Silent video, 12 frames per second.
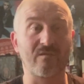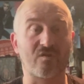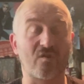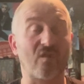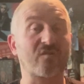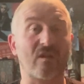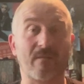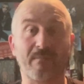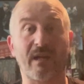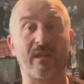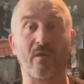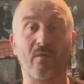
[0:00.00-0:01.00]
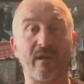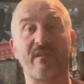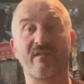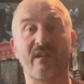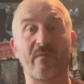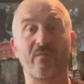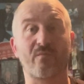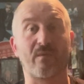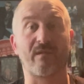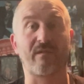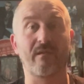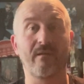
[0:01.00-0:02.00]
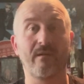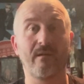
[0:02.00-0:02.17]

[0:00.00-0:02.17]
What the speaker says: judging by the audience I was with,